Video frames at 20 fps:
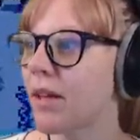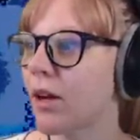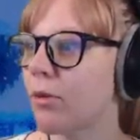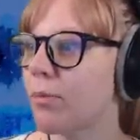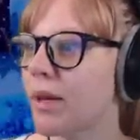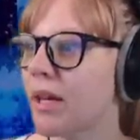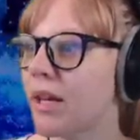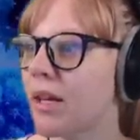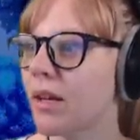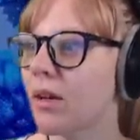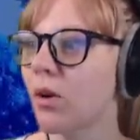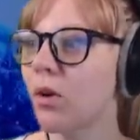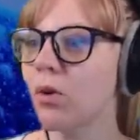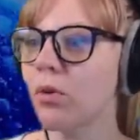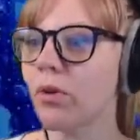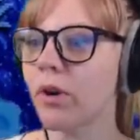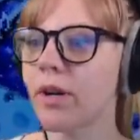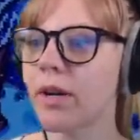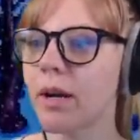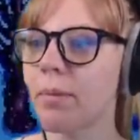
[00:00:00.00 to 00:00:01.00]
they'll be
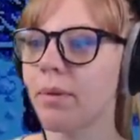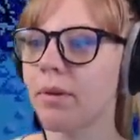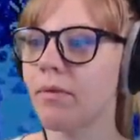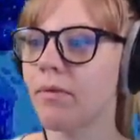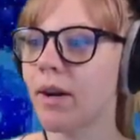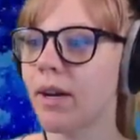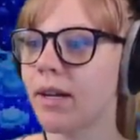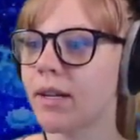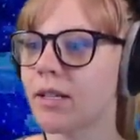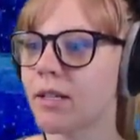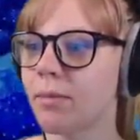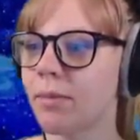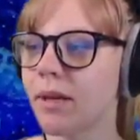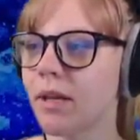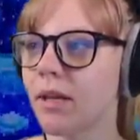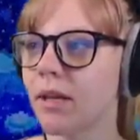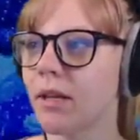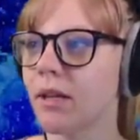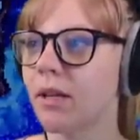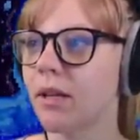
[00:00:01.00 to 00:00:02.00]
all grown up and ready to
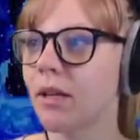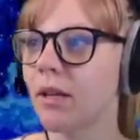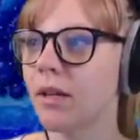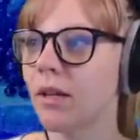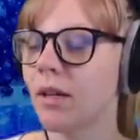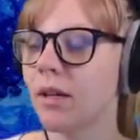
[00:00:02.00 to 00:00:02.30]
be